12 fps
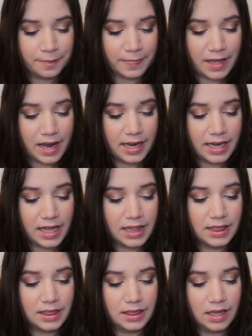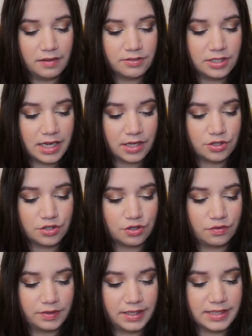I love the texture
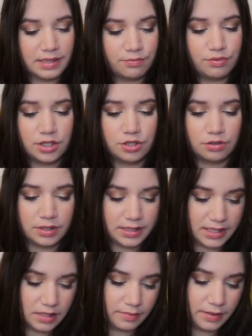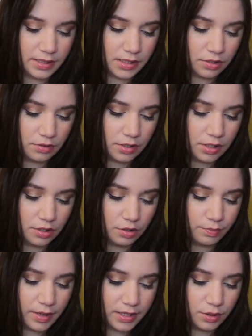of this. I'm pretty sure this has been
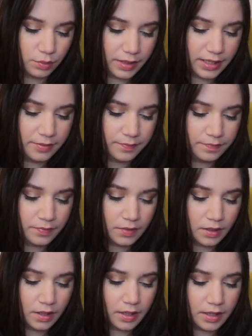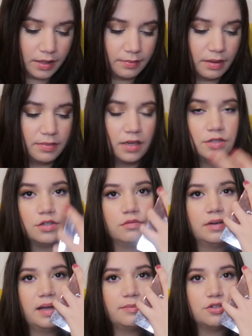discontinued, by the way. I'm not sure
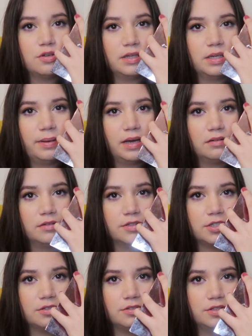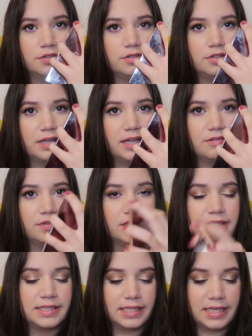why I'm showing the powder to you. You can't
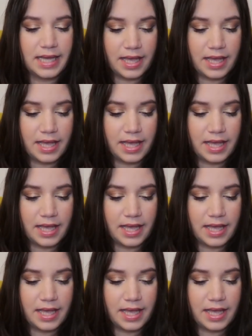really see.